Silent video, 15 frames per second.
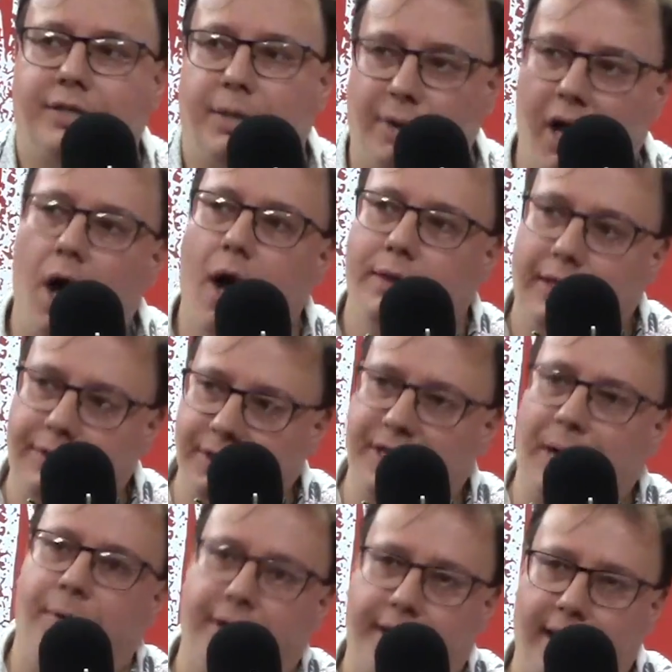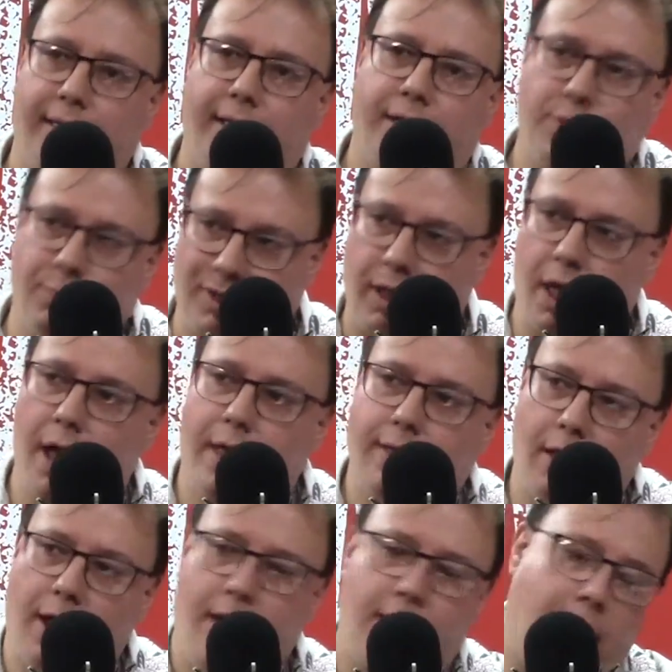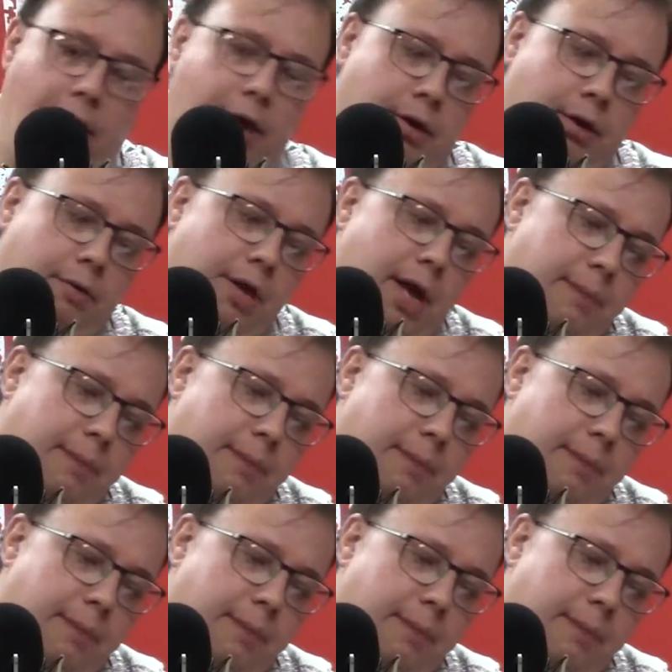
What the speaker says: we can't let this happen again, lads. We learn. Yeah.